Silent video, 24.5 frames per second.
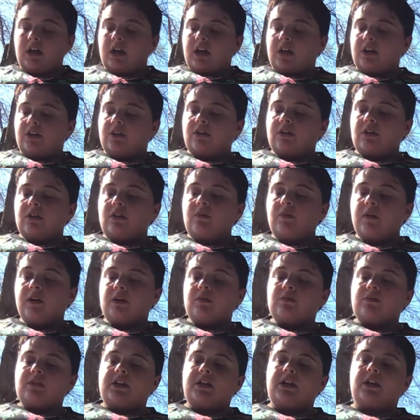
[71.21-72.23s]
And you're going to want
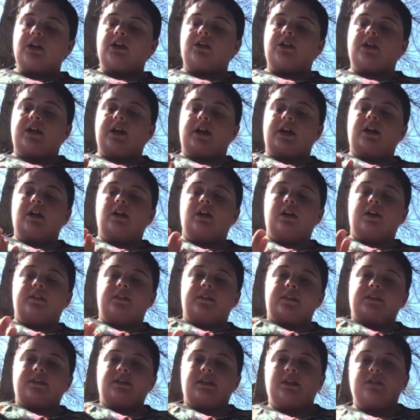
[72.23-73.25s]
to really get a good angle on
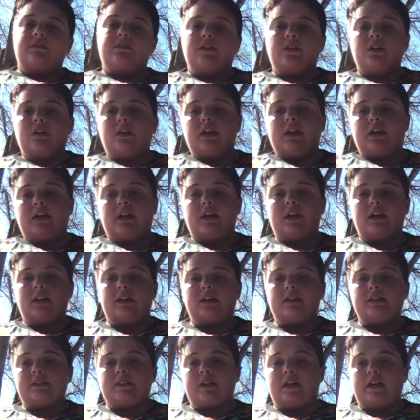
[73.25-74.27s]
this. If your hand
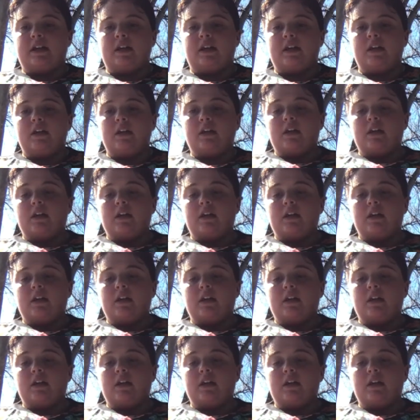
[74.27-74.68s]
is like